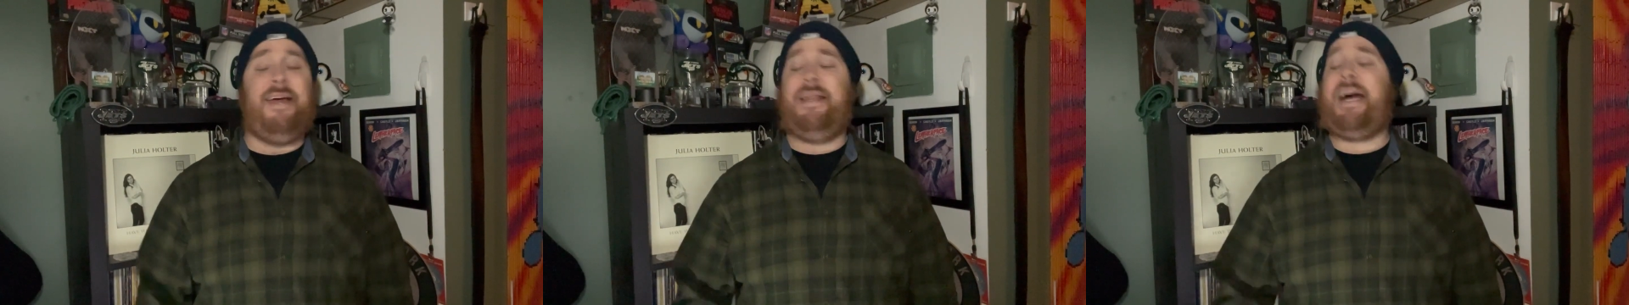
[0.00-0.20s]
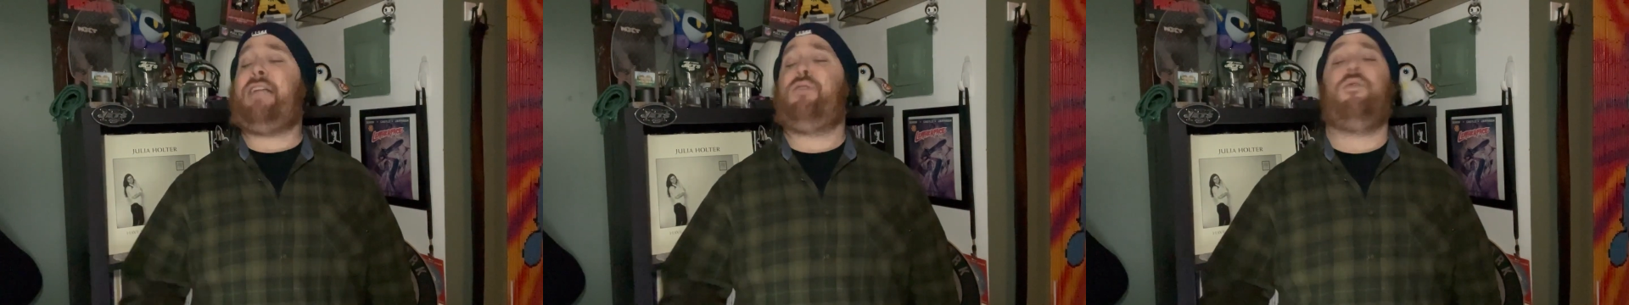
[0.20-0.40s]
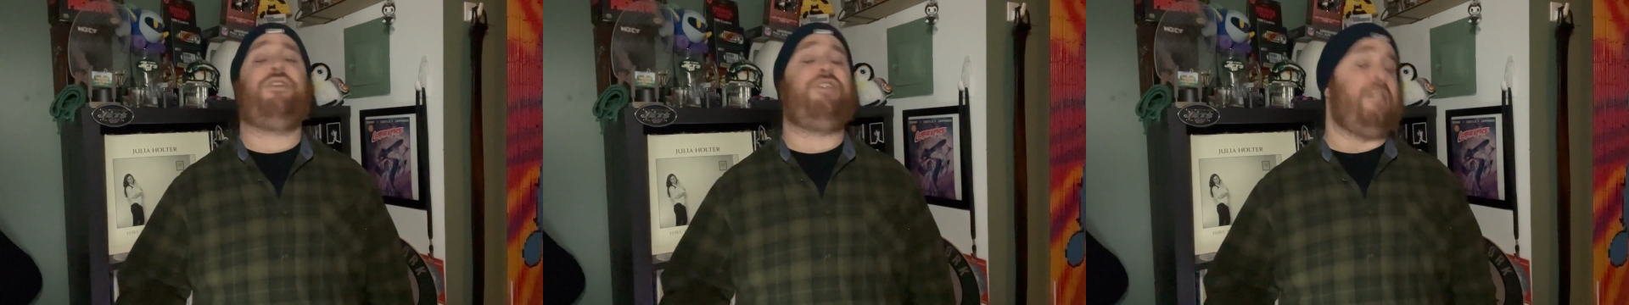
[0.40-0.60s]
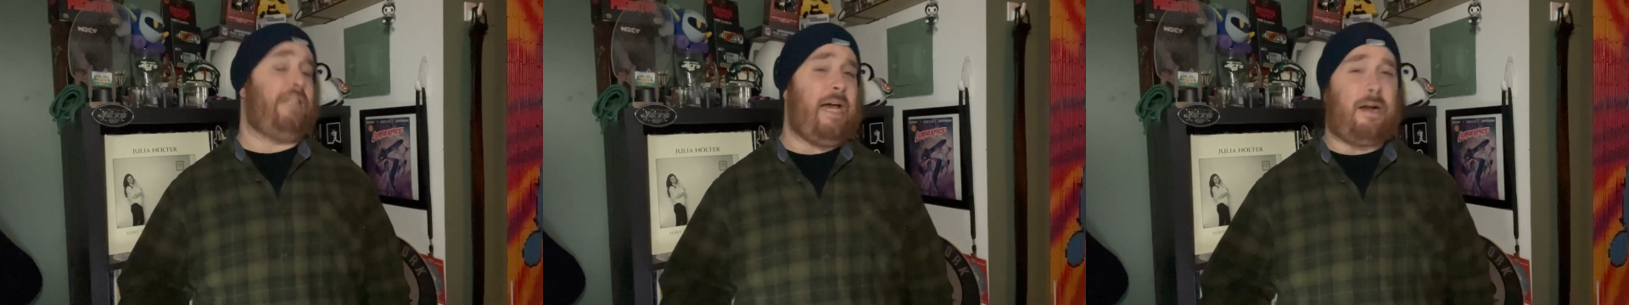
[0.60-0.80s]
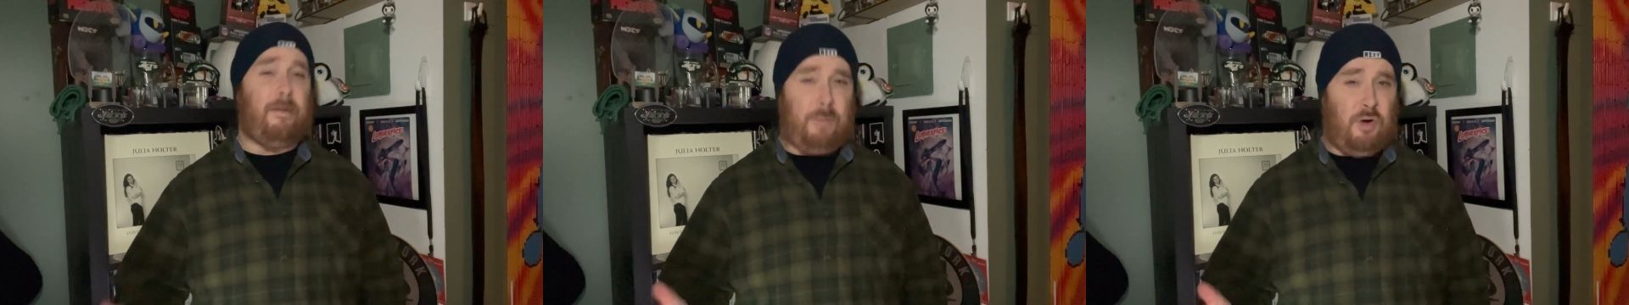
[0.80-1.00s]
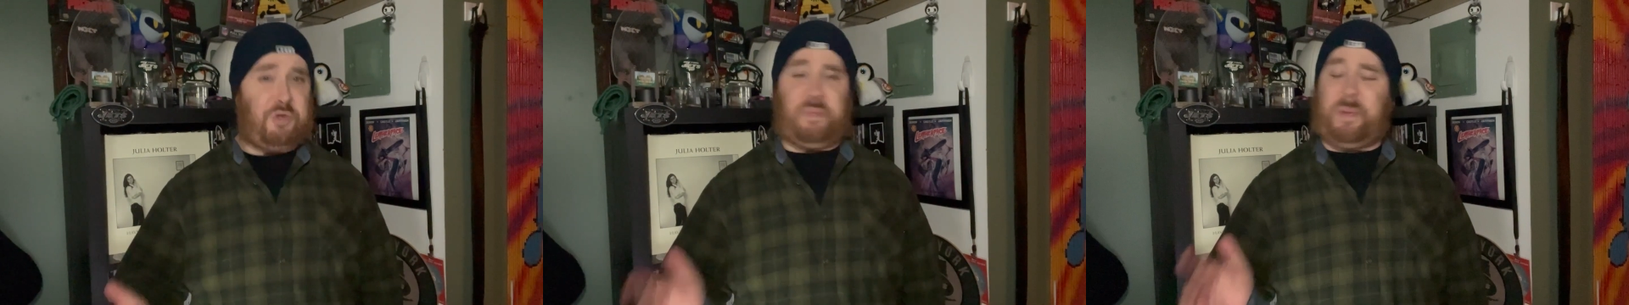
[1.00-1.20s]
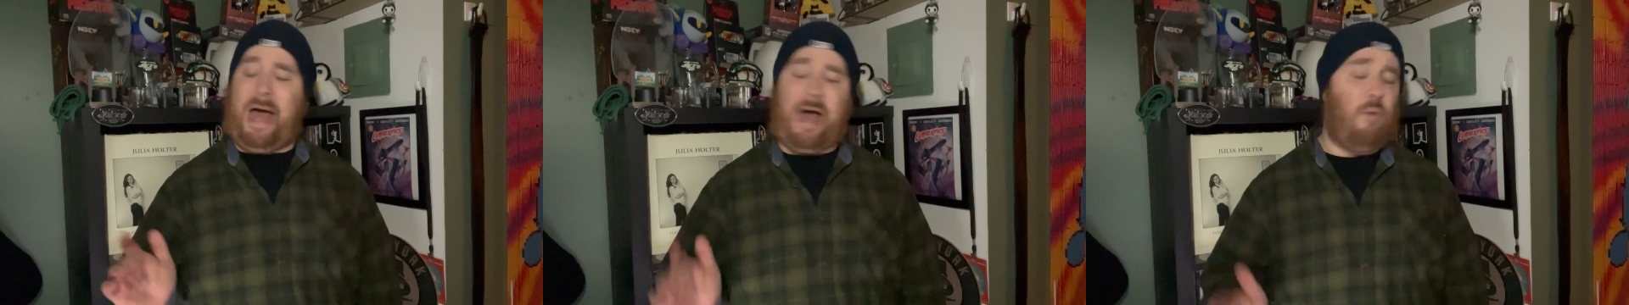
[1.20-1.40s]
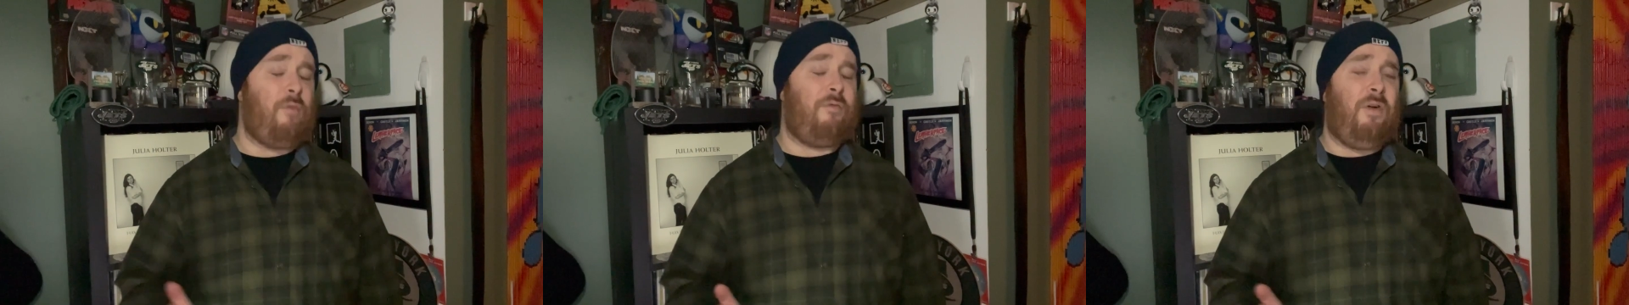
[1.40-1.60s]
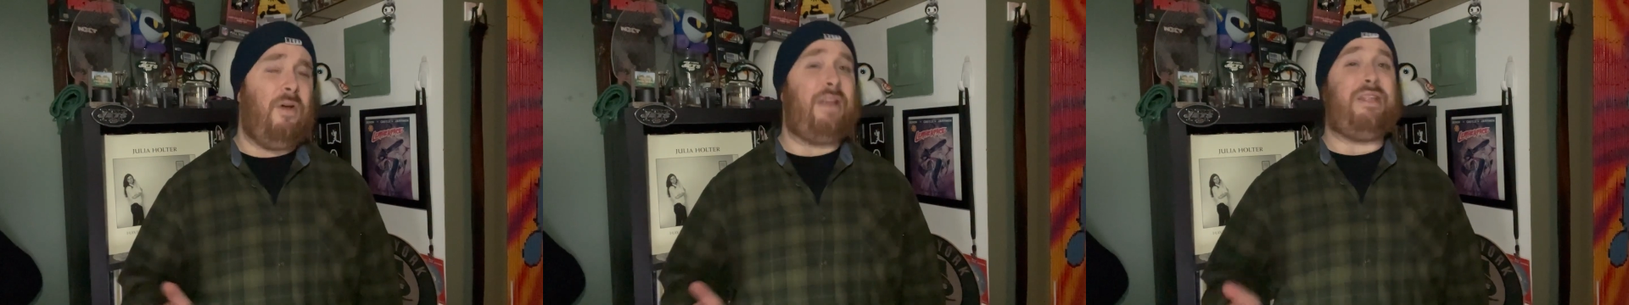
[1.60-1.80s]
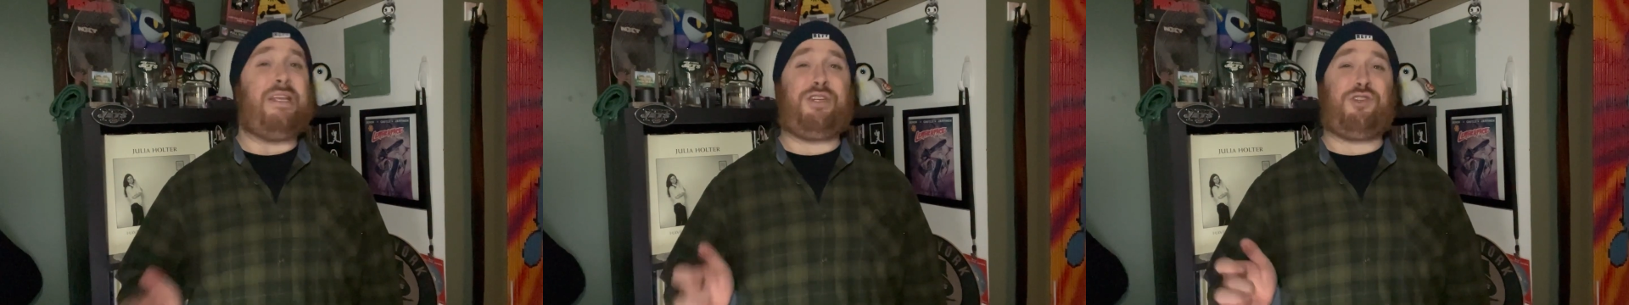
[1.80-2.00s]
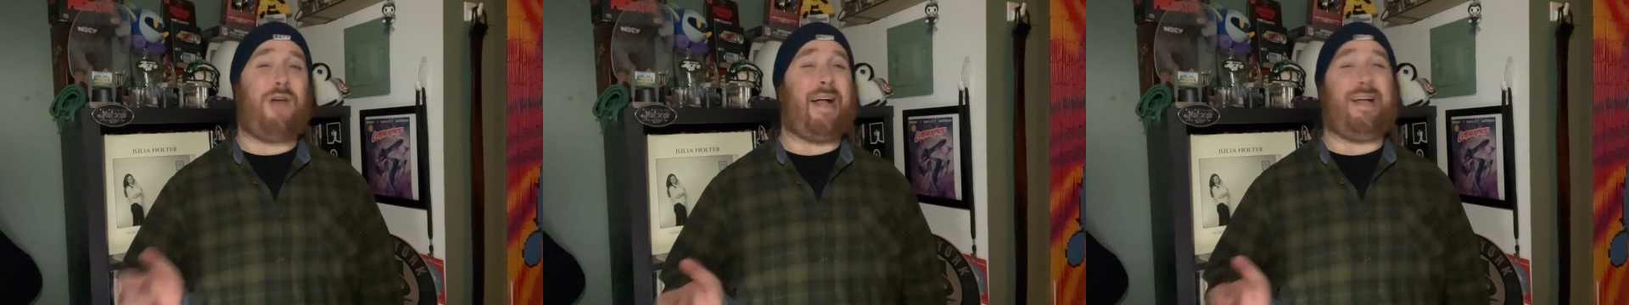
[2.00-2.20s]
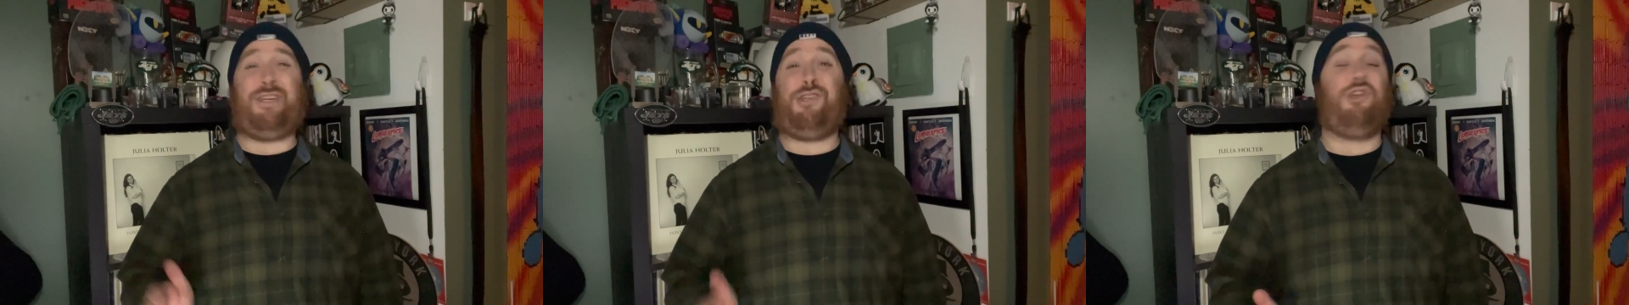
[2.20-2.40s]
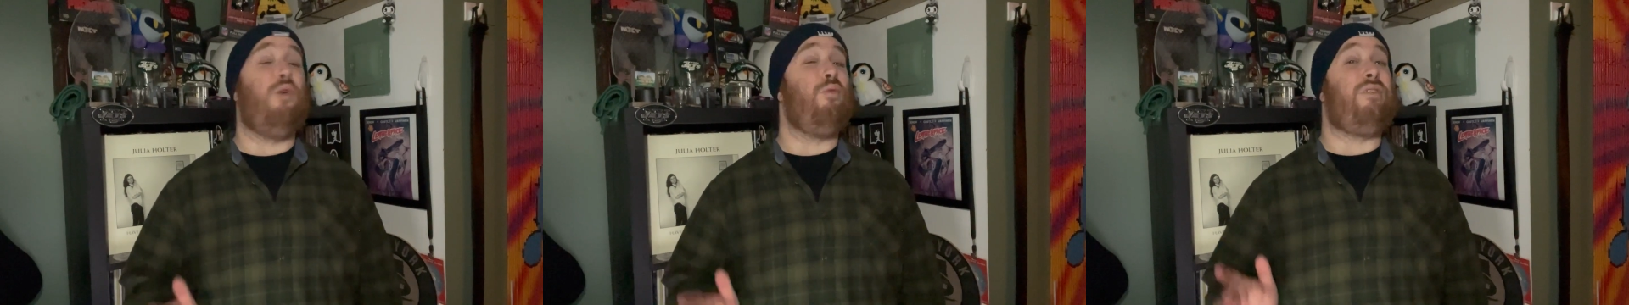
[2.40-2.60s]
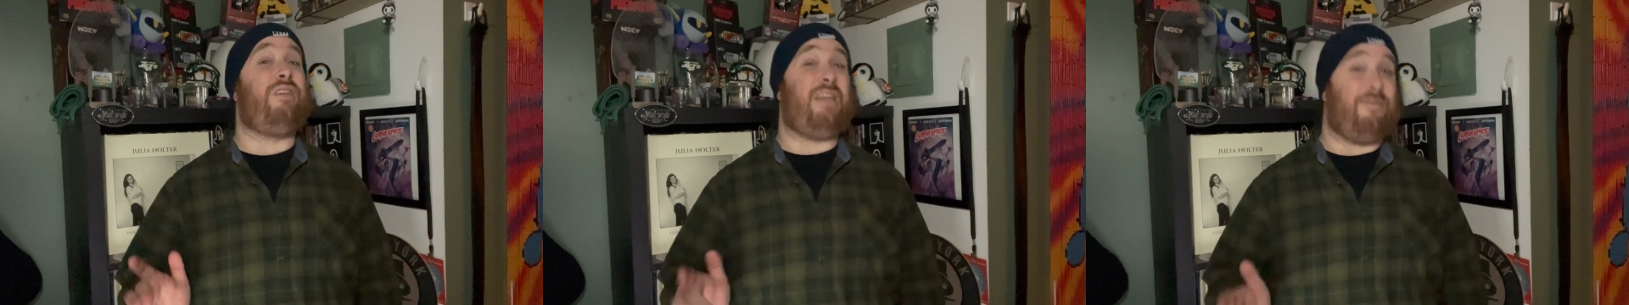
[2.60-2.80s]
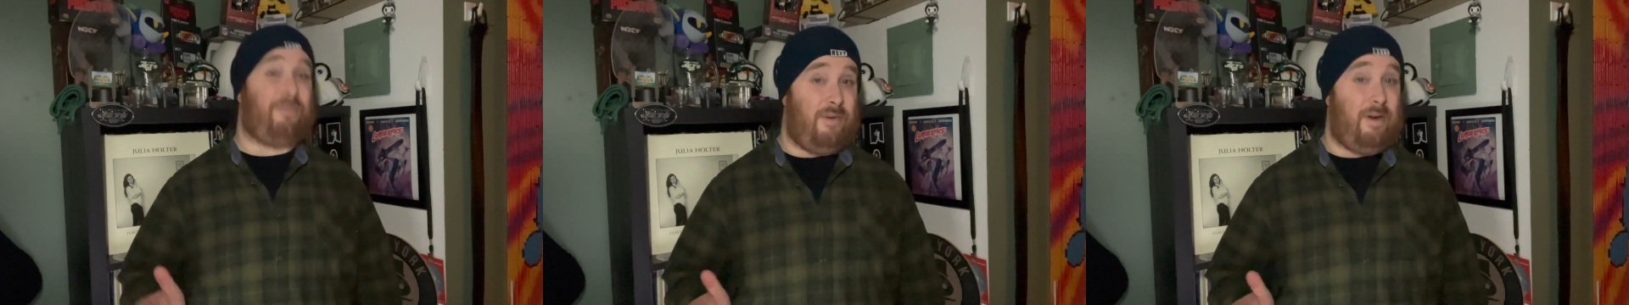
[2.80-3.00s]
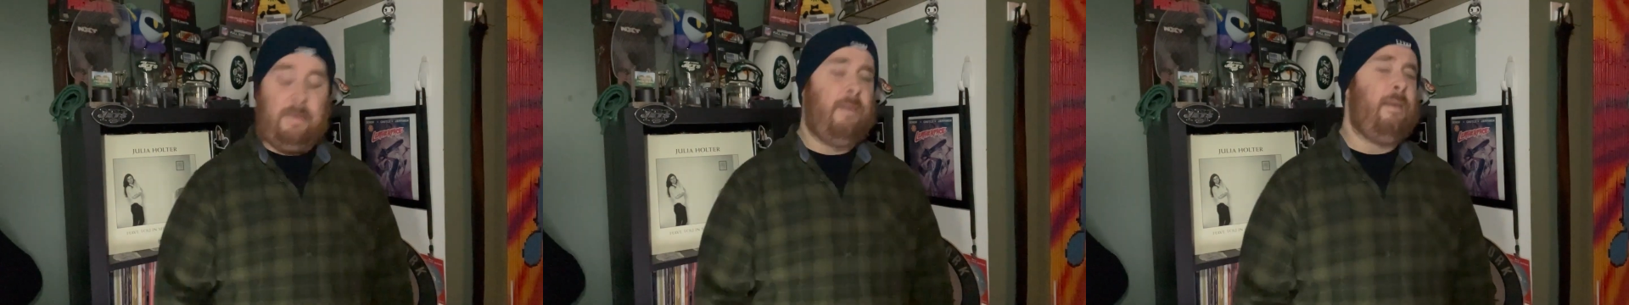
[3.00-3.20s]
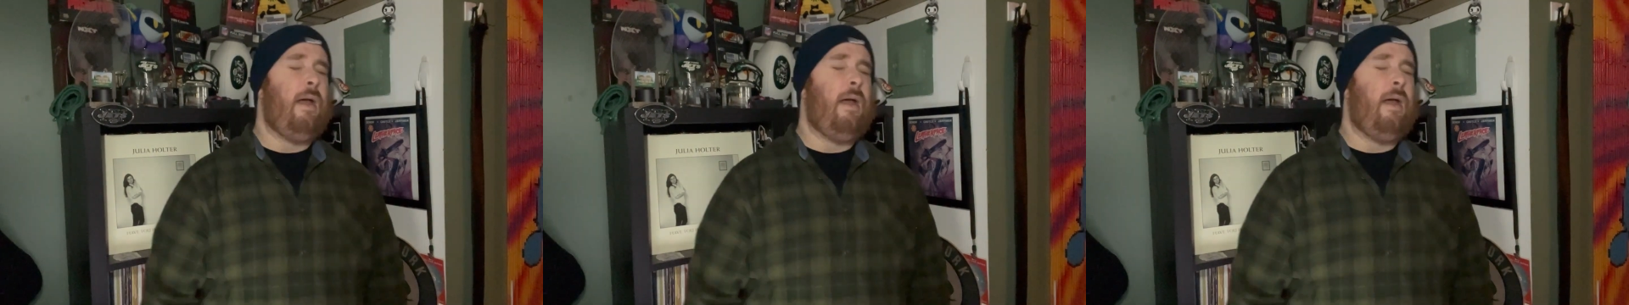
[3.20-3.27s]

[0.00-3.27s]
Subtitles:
that's where she's at her most powerful, and this track is no different.